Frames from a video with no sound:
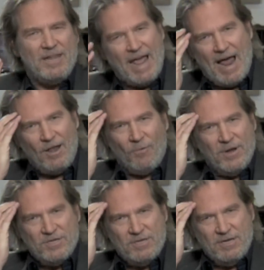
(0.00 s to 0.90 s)

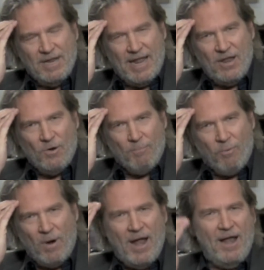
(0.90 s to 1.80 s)
calories to get your
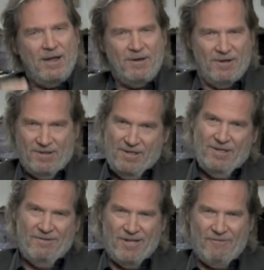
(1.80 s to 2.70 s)
brain
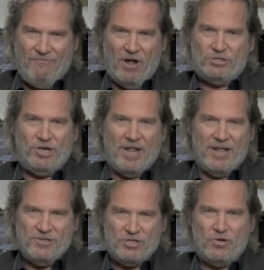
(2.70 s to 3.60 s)
functioning
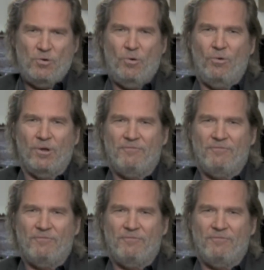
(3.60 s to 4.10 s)
in school.